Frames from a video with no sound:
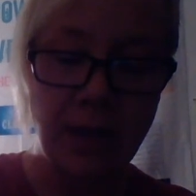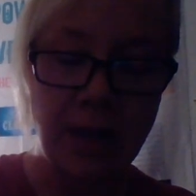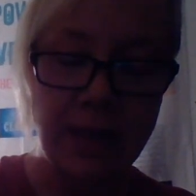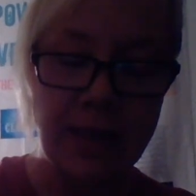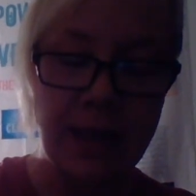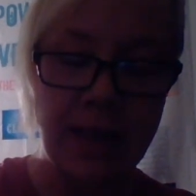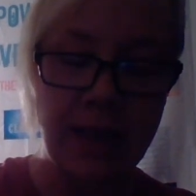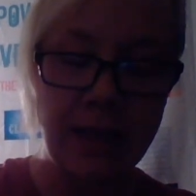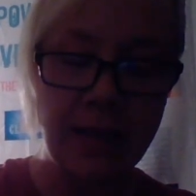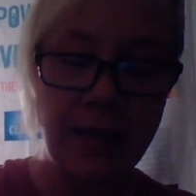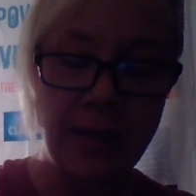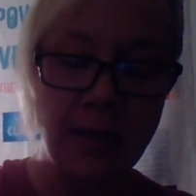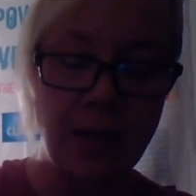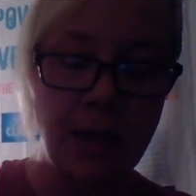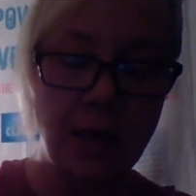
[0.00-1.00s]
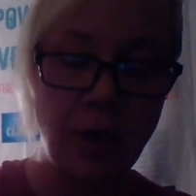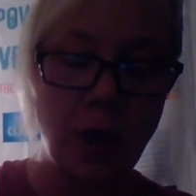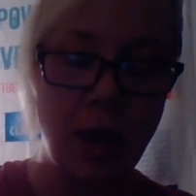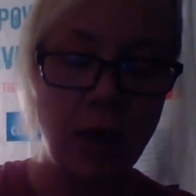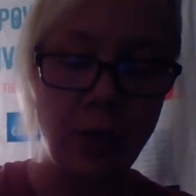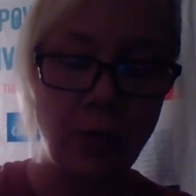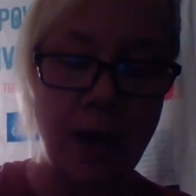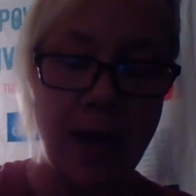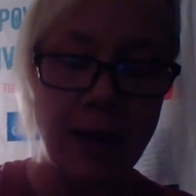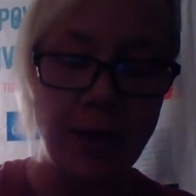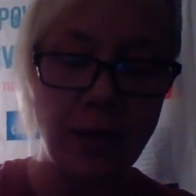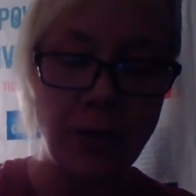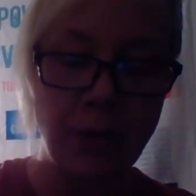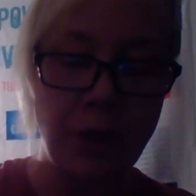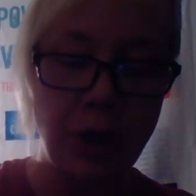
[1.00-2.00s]
Again in Colorado,
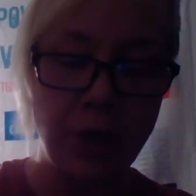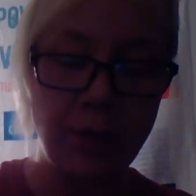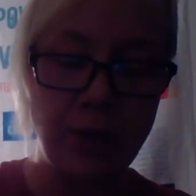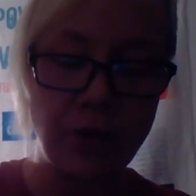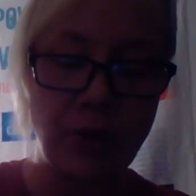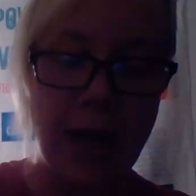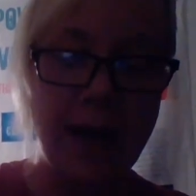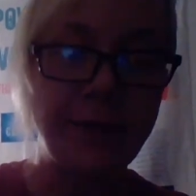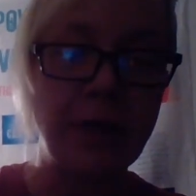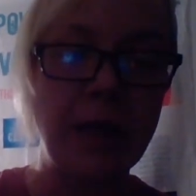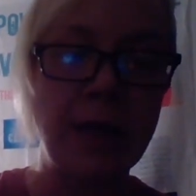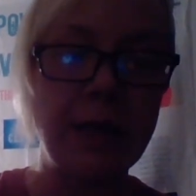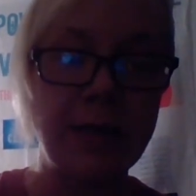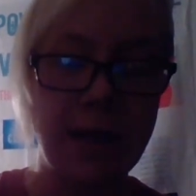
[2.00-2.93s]
Human Trafficking